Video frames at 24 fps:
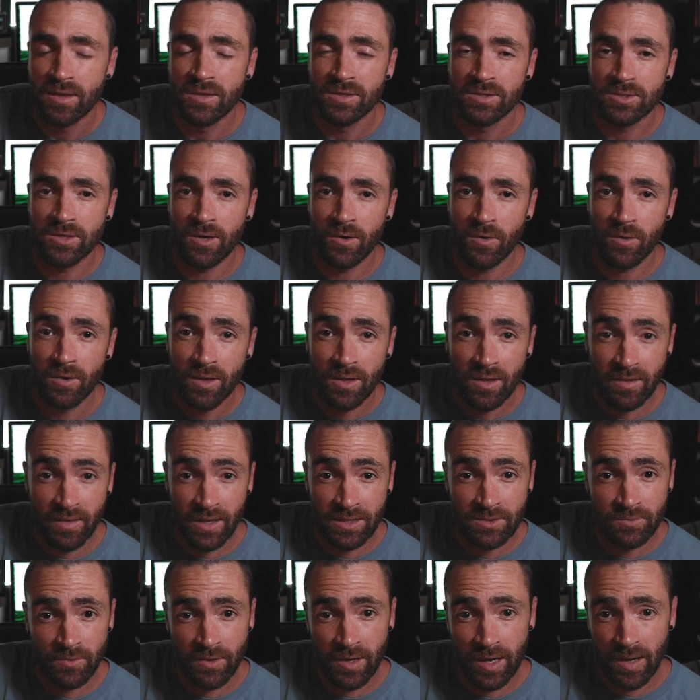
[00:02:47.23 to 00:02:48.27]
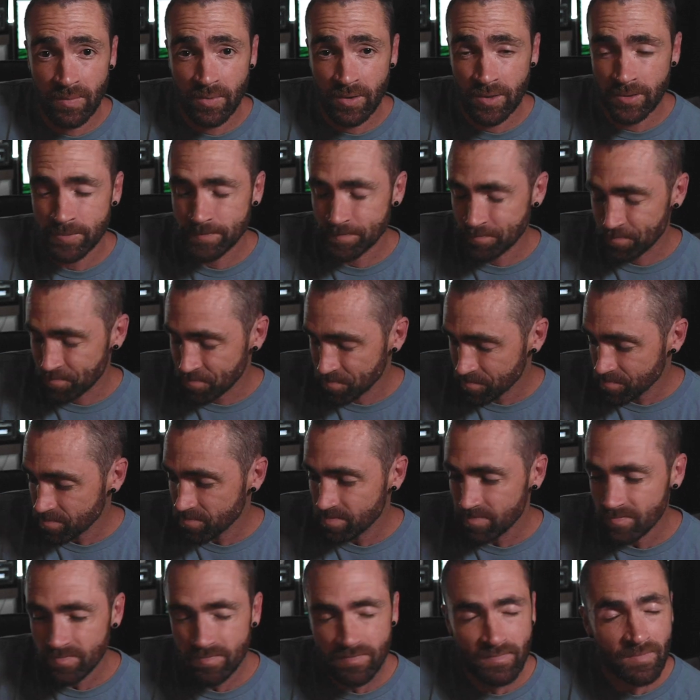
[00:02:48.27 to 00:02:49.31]
So that's what happened.
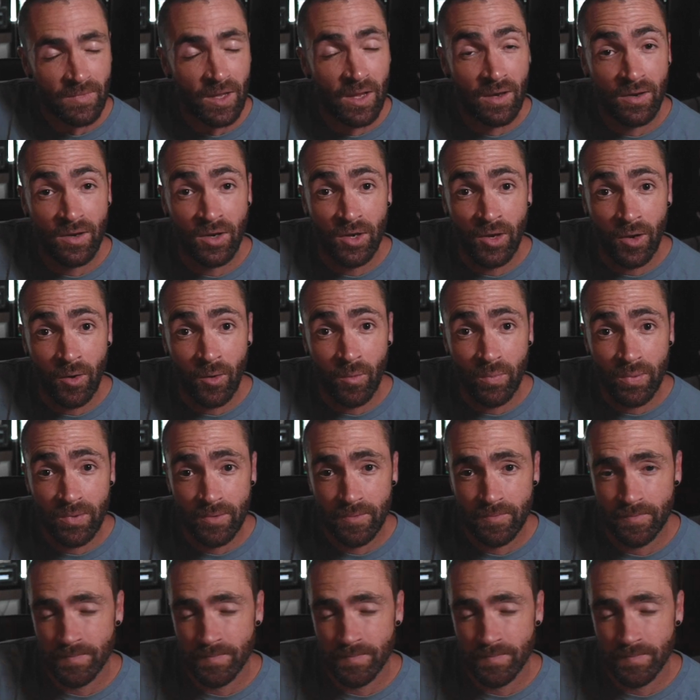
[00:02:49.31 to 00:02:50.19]
Dope.